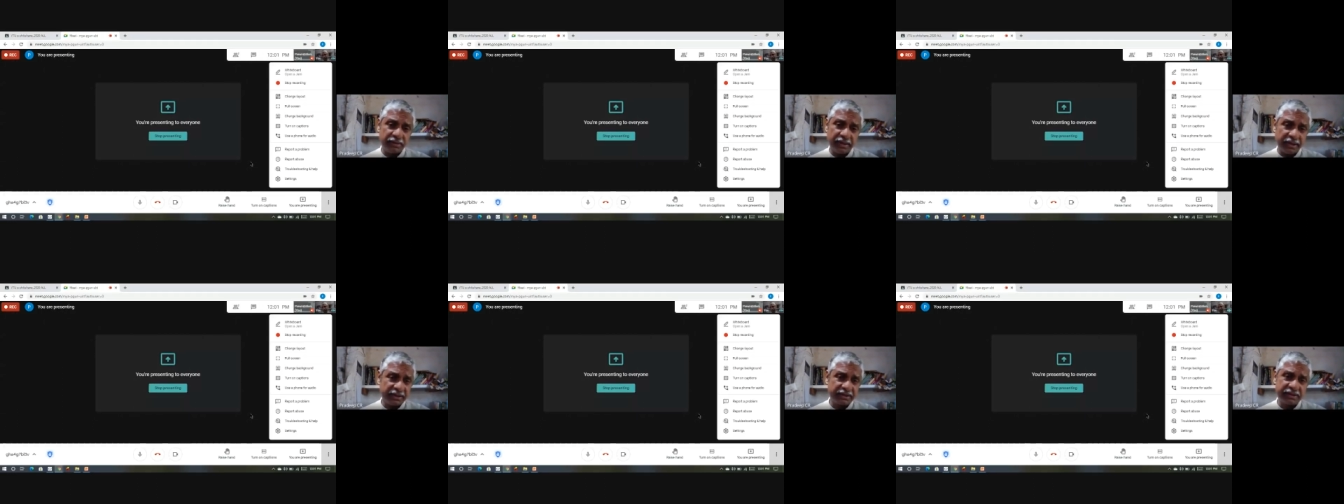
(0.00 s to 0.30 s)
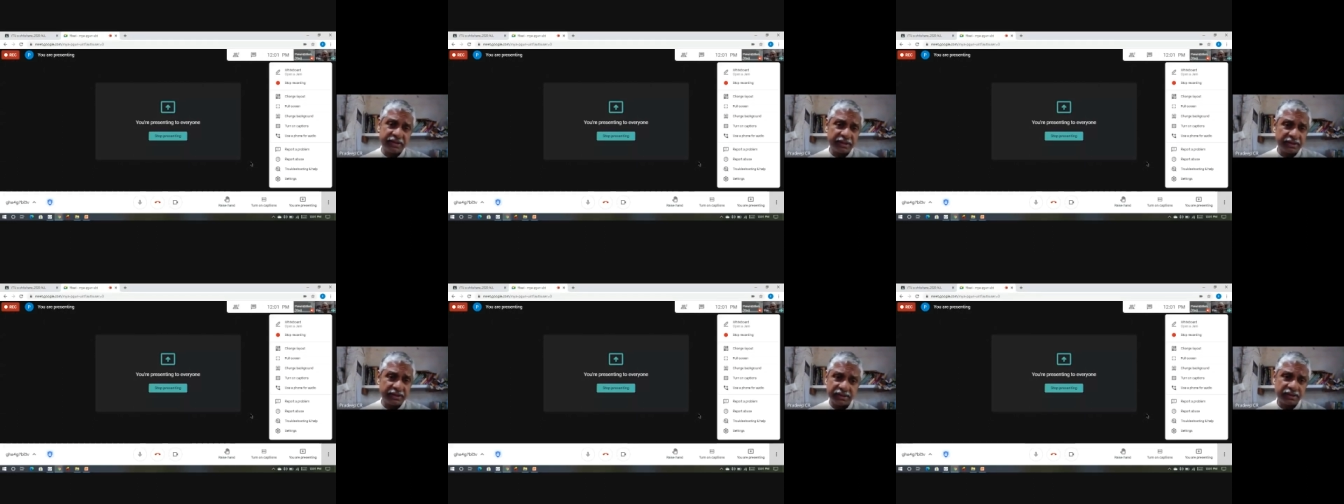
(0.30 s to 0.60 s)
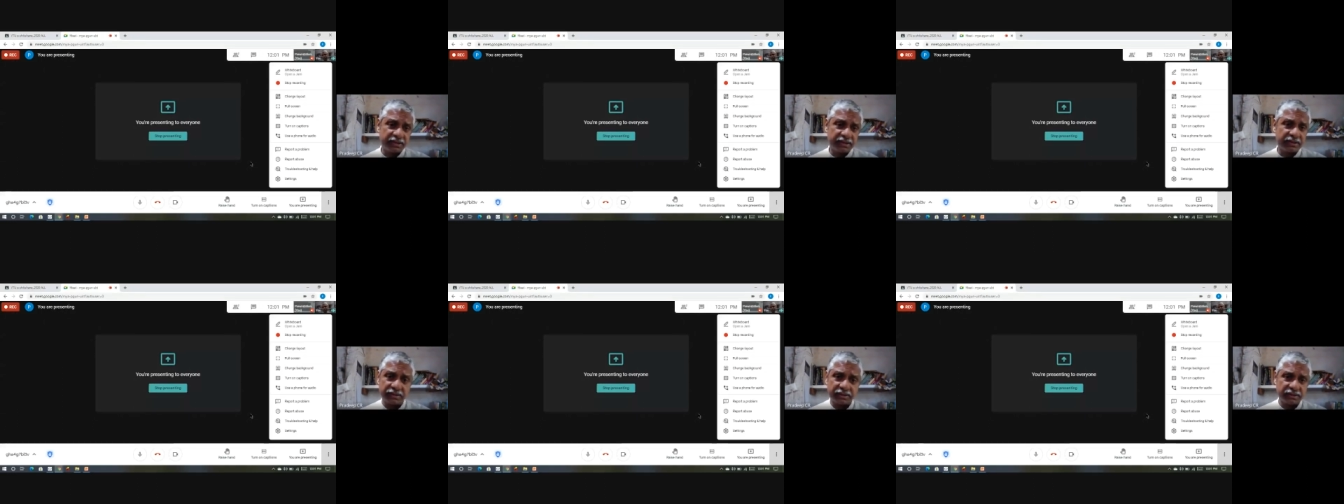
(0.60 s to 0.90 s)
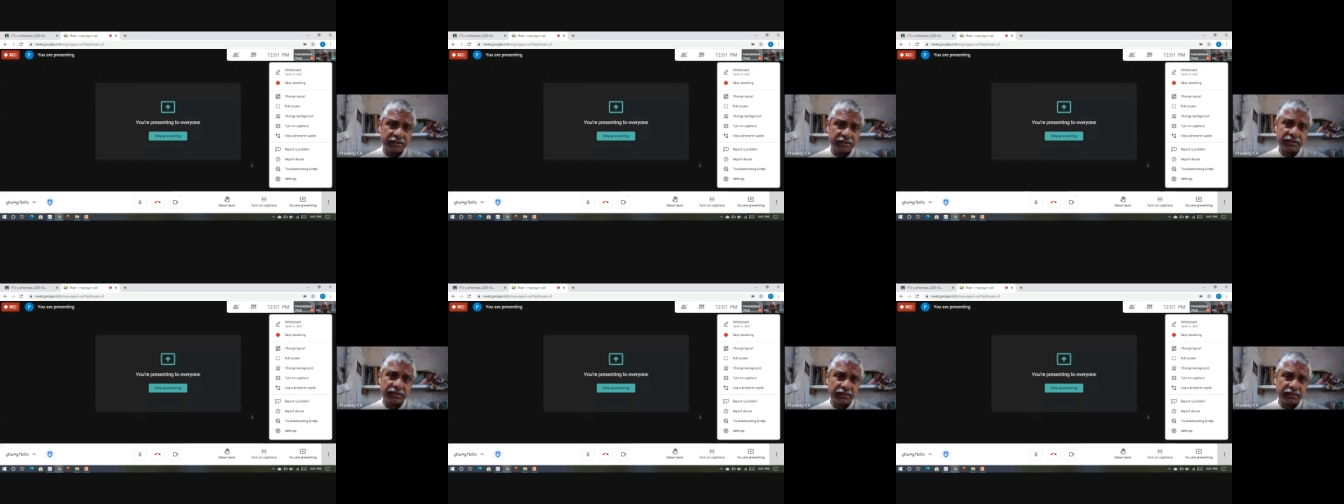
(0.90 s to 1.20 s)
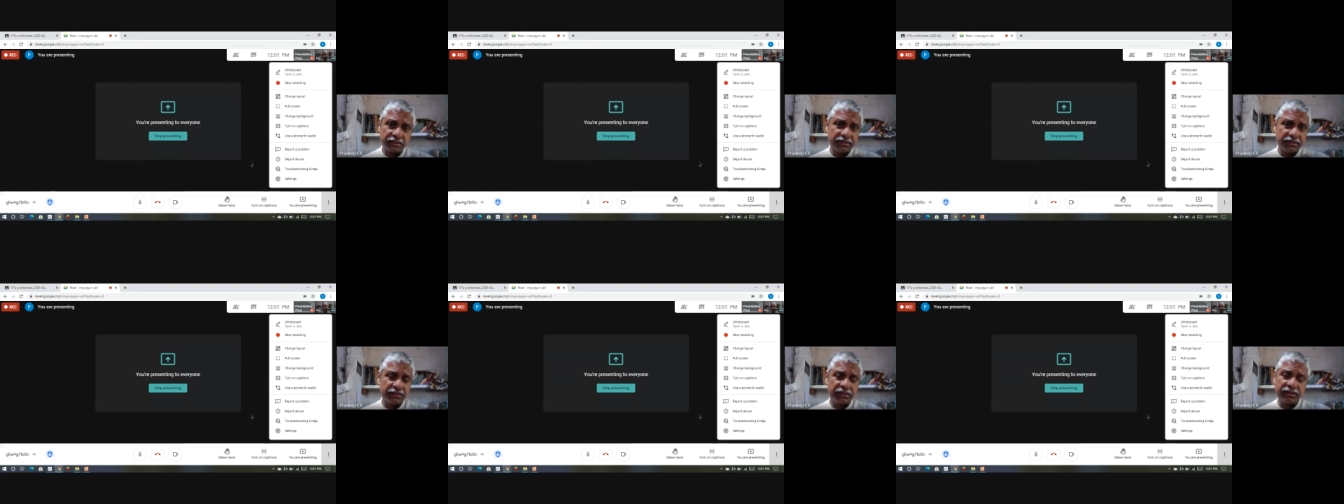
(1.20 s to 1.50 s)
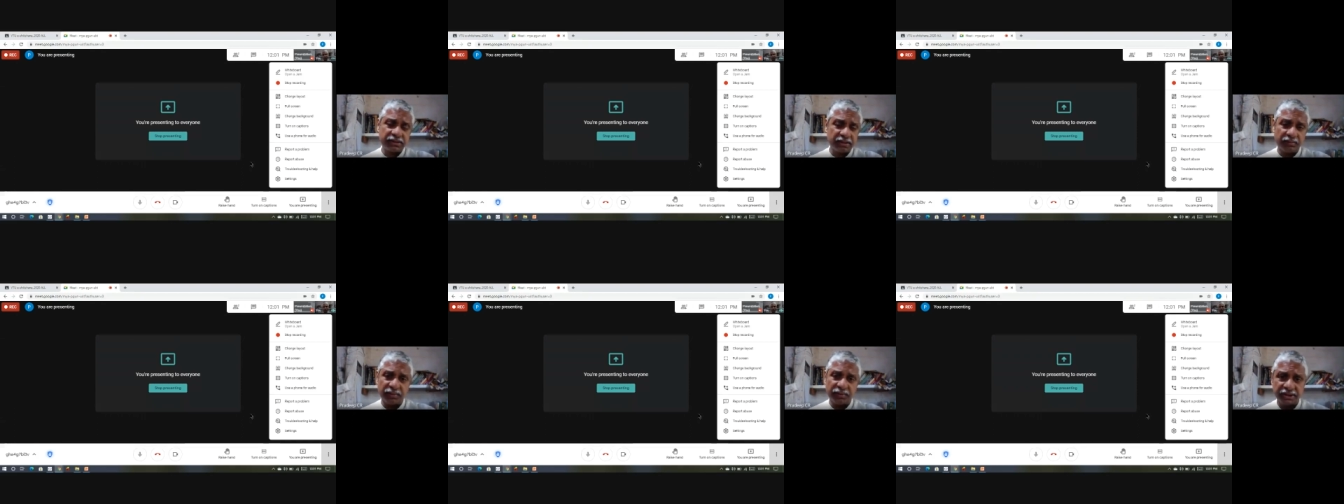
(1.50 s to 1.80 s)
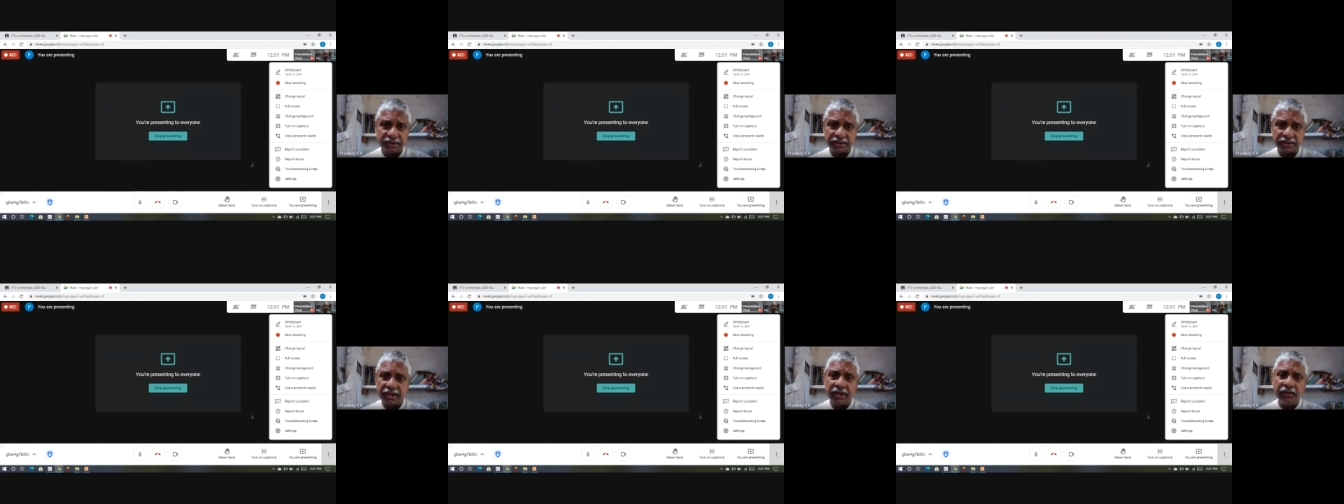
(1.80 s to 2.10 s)
next lecture uh, some
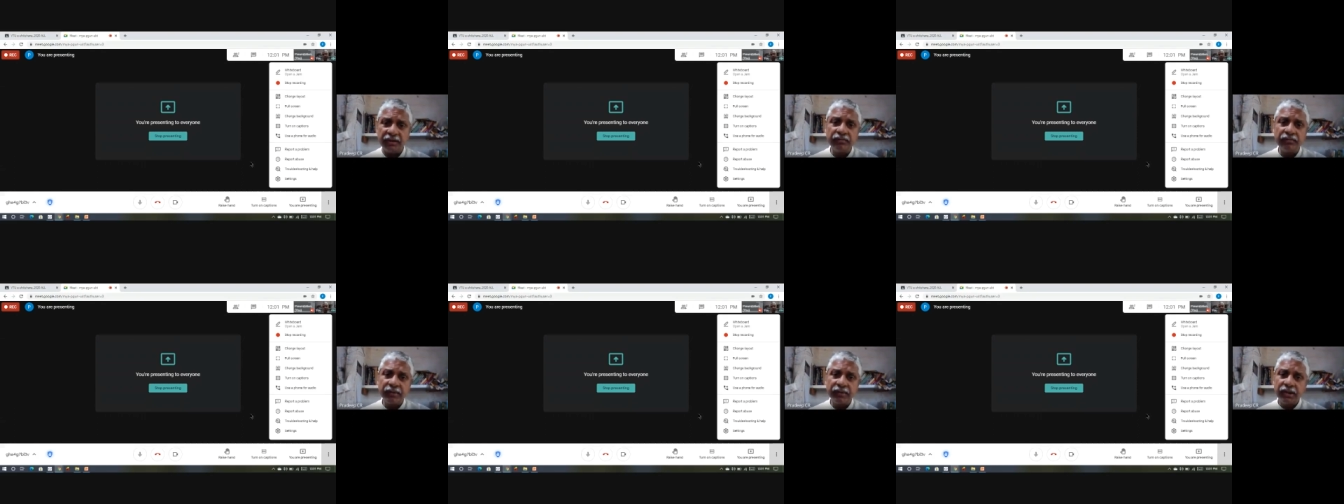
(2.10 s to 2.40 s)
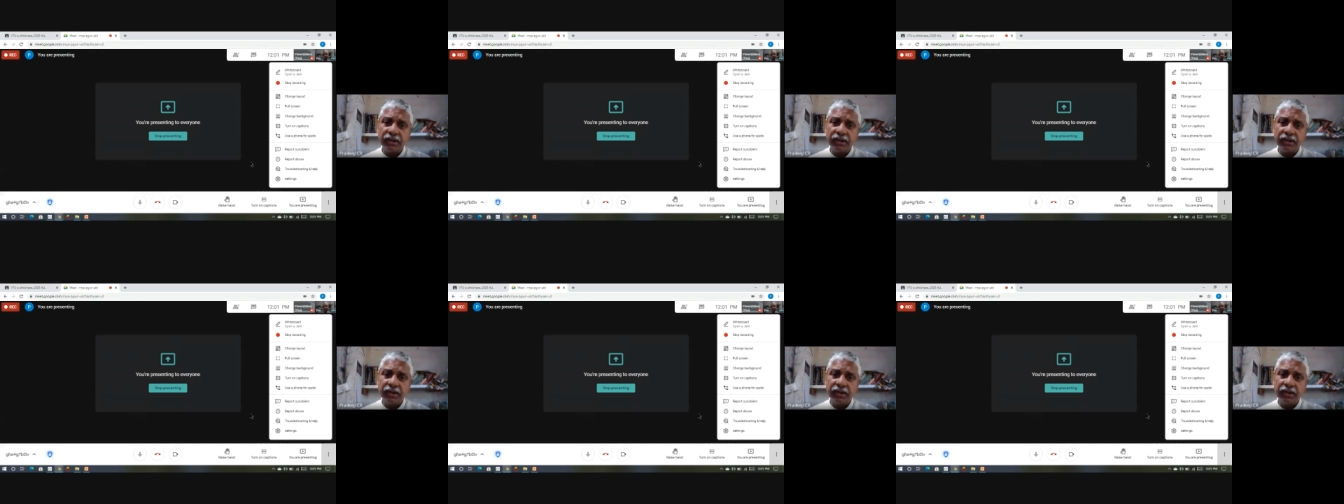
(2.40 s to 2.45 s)
other time